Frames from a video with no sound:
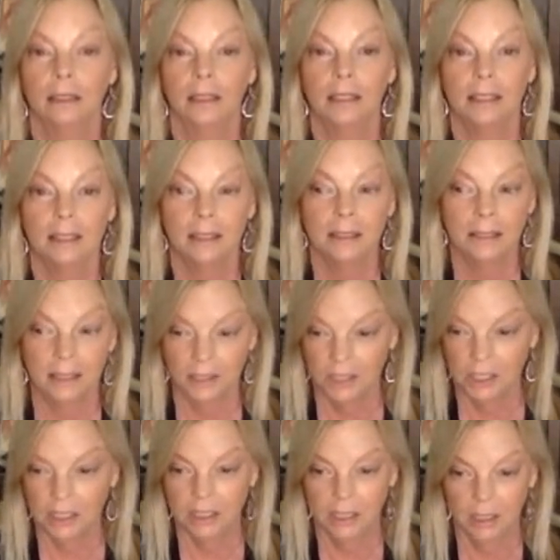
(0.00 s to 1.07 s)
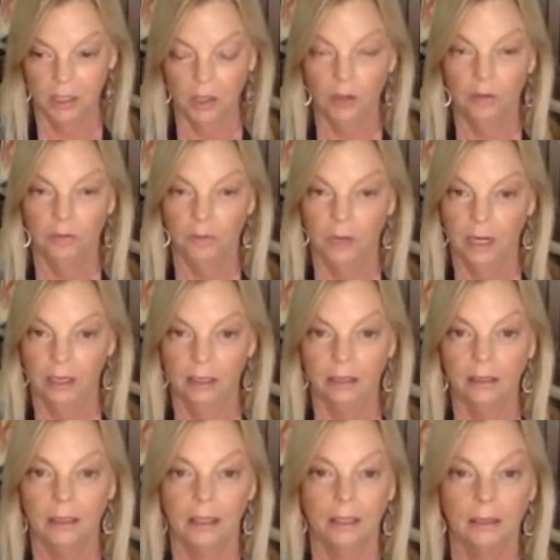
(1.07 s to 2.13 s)
Is DJT
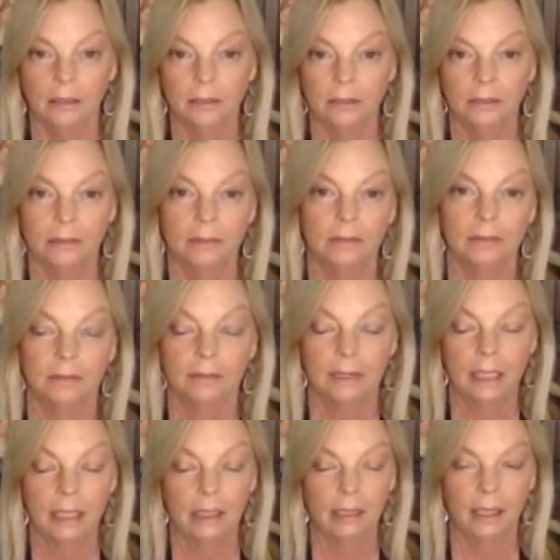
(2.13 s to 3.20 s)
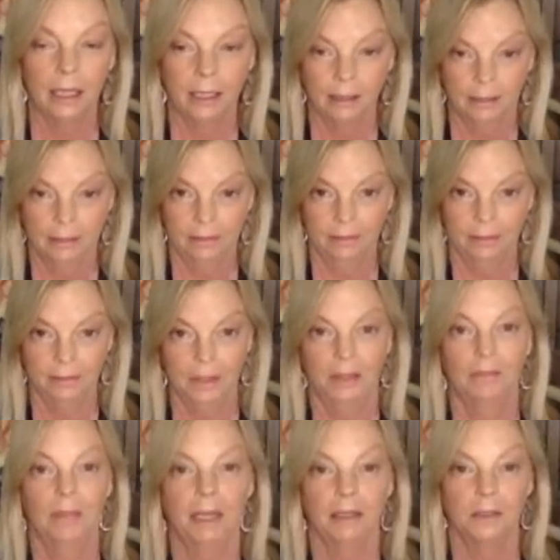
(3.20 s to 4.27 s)
afraid of Ghislaine
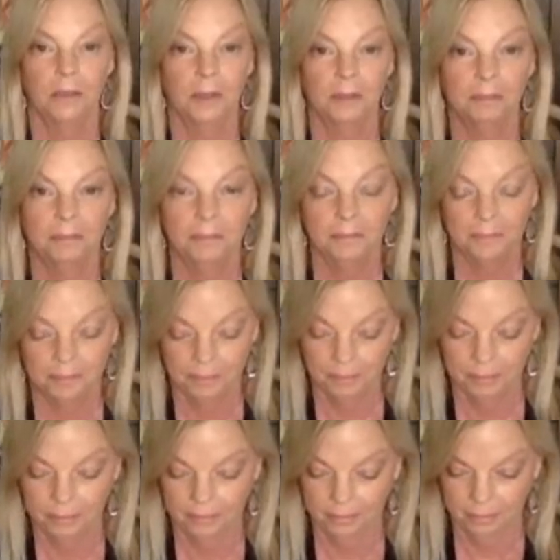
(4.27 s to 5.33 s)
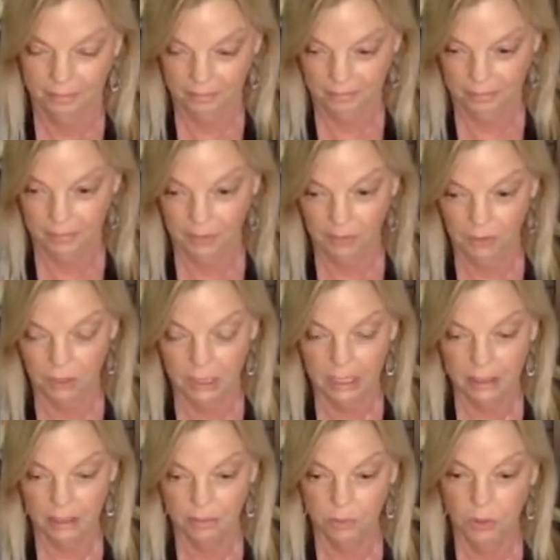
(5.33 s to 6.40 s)
Maxwell, of her
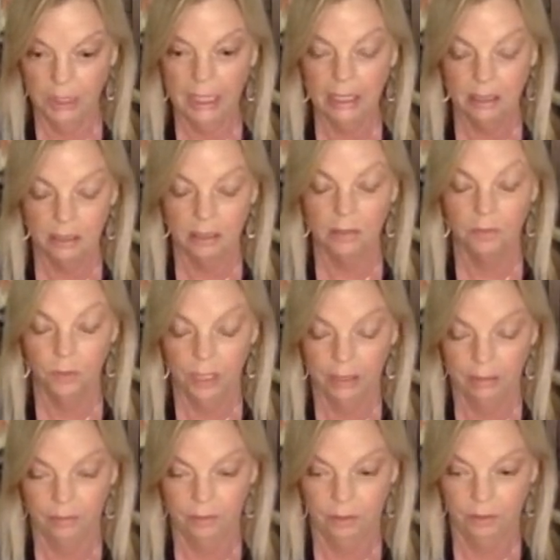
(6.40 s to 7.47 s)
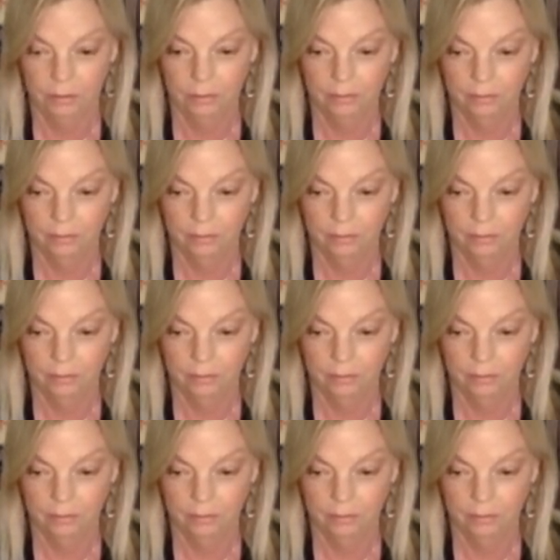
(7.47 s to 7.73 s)
testimony? Is he afraid of her?